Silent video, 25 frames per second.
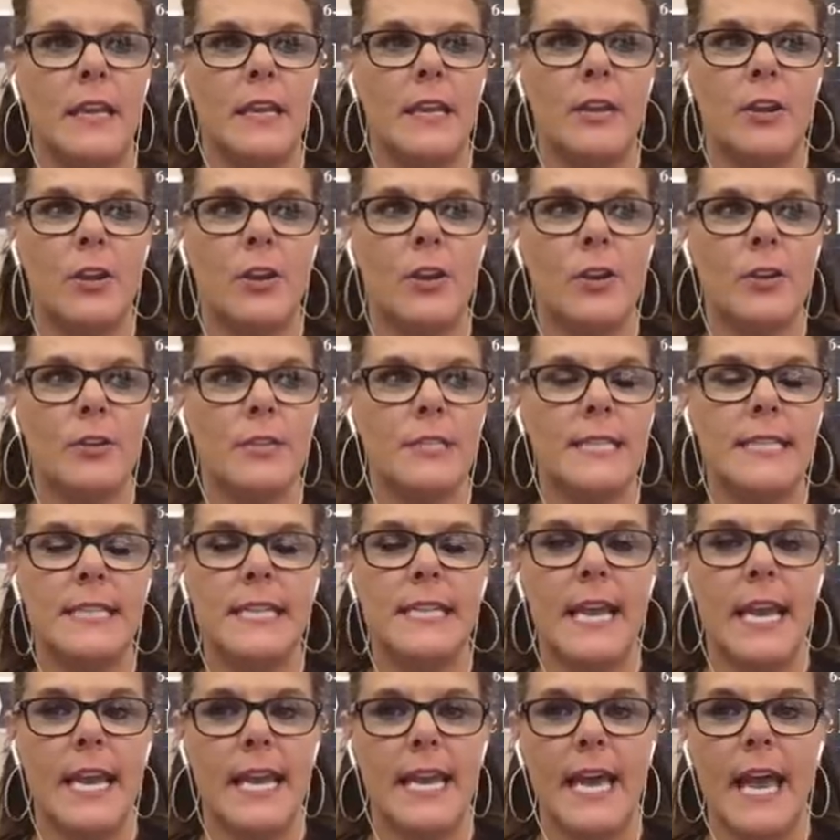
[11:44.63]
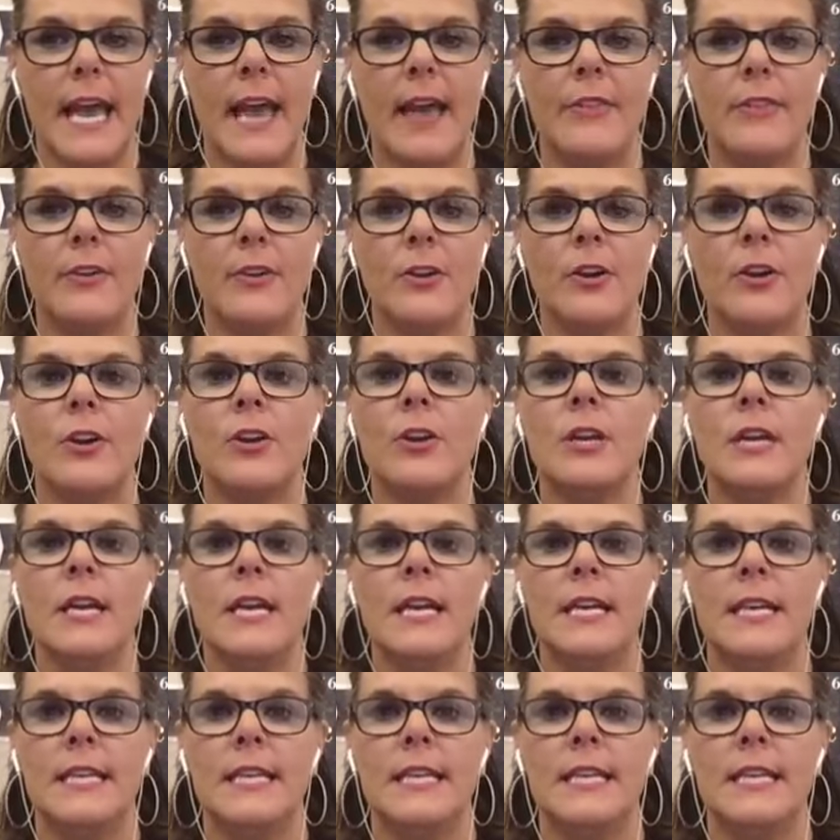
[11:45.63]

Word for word: and her CA Heather